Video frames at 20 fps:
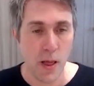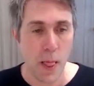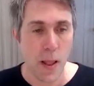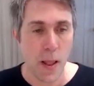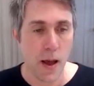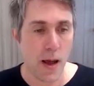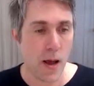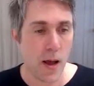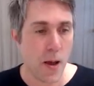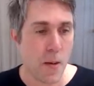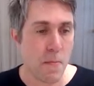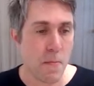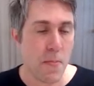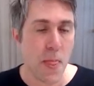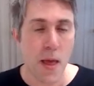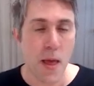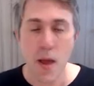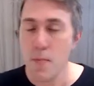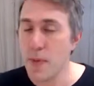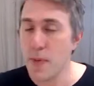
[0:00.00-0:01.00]

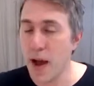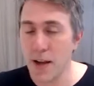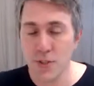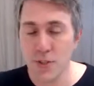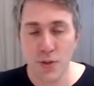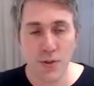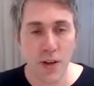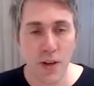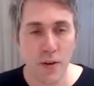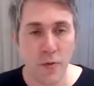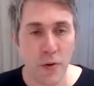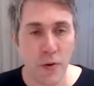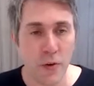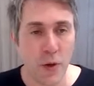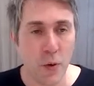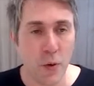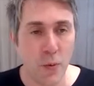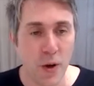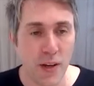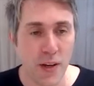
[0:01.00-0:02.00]
But I do know that
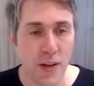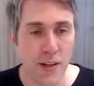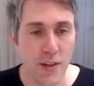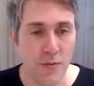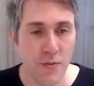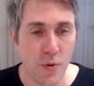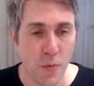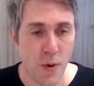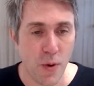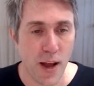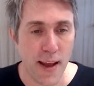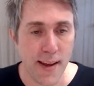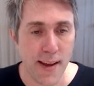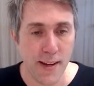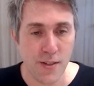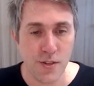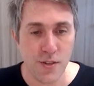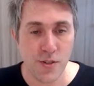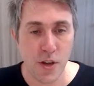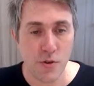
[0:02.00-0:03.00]
you work in different
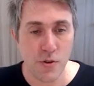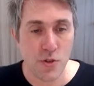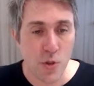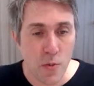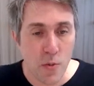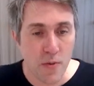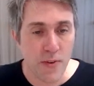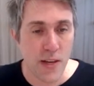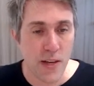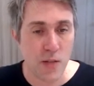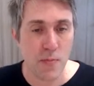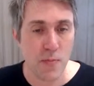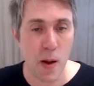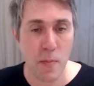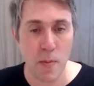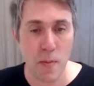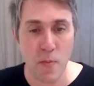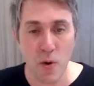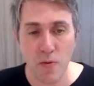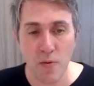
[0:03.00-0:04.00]
ways, so some of these might
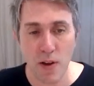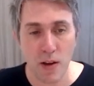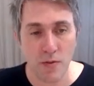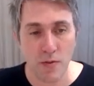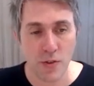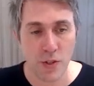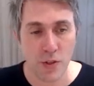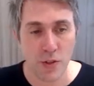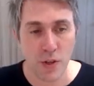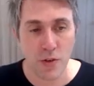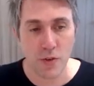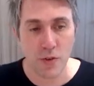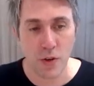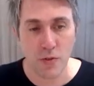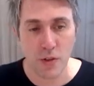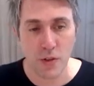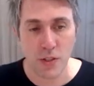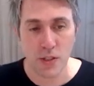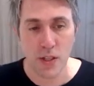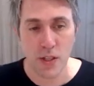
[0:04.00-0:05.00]
be more relevant to you than
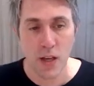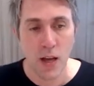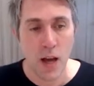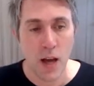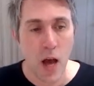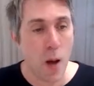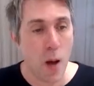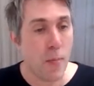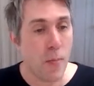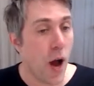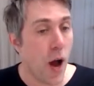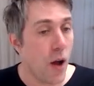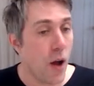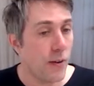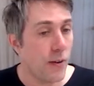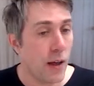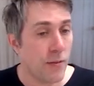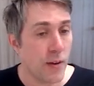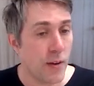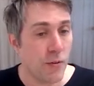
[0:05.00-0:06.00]
others. But
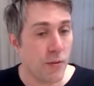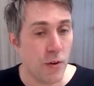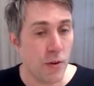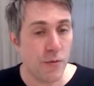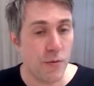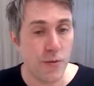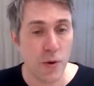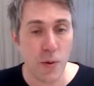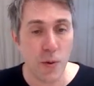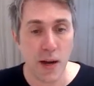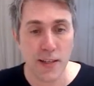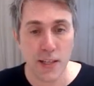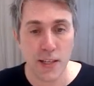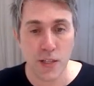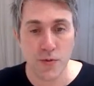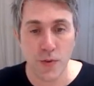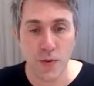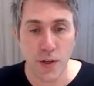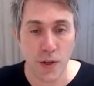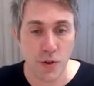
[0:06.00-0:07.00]
hopefully I've given you a few
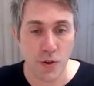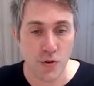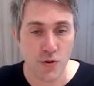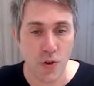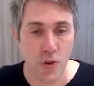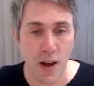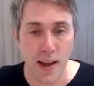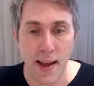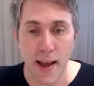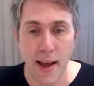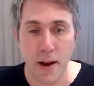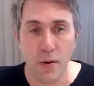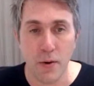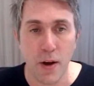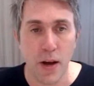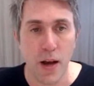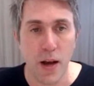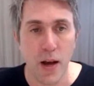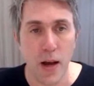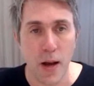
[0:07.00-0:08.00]
ideas that you can try out,
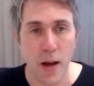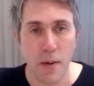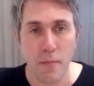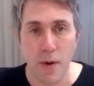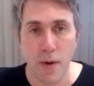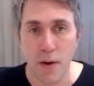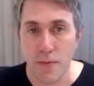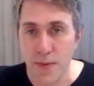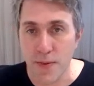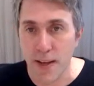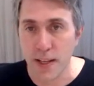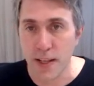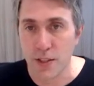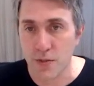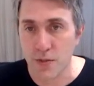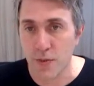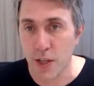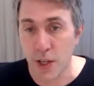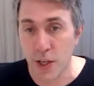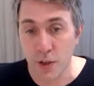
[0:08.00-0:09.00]
and
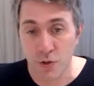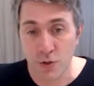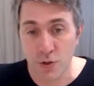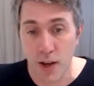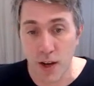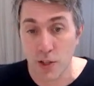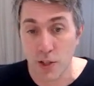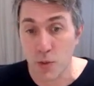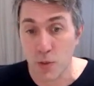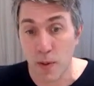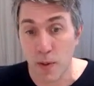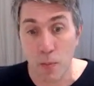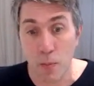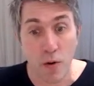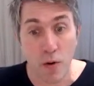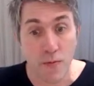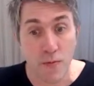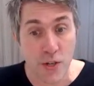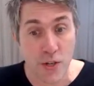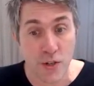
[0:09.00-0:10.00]
things that you can try out to be
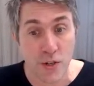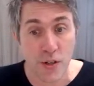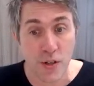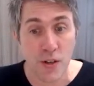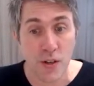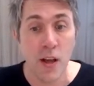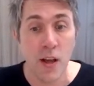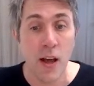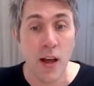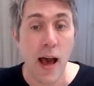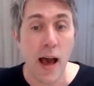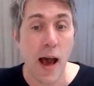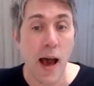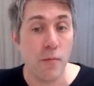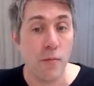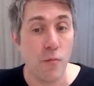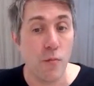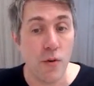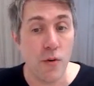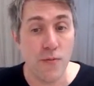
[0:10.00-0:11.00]
more efficient
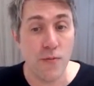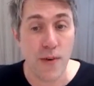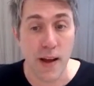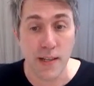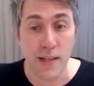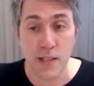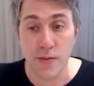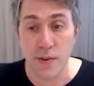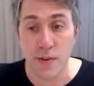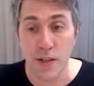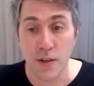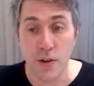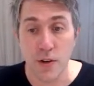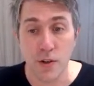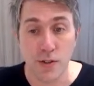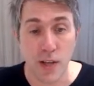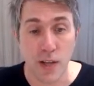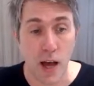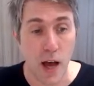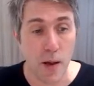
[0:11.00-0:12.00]
and more effective in your
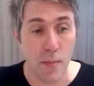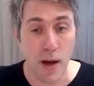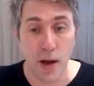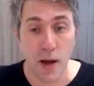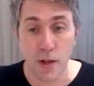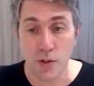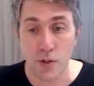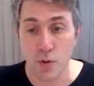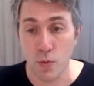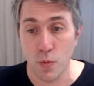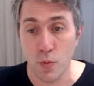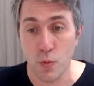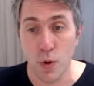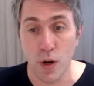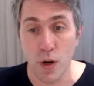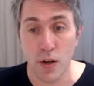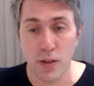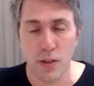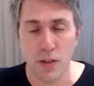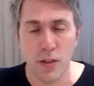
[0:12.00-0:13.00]
time at
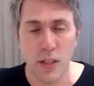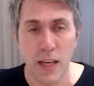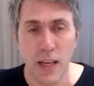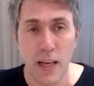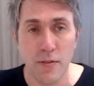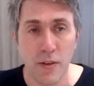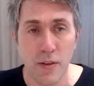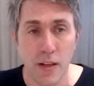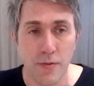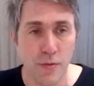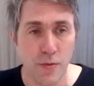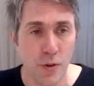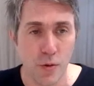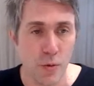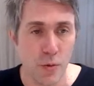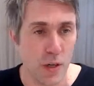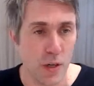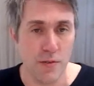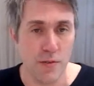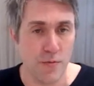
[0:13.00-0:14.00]
work, even if you're
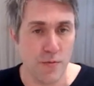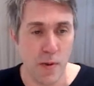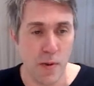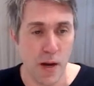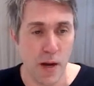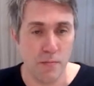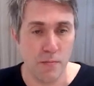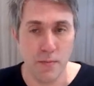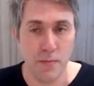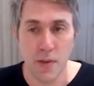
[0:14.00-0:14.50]
working from home.